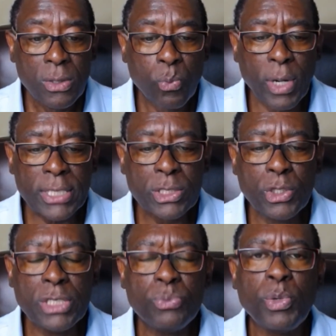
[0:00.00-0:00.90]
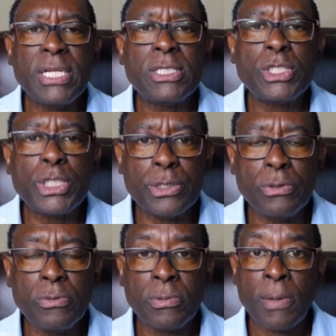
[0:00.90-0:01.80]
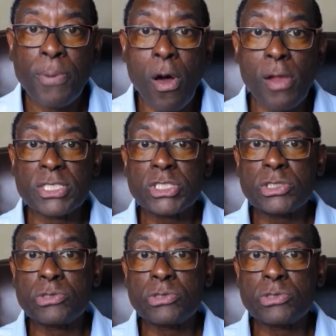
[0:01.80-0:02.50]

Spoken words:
what good would it do? Paul is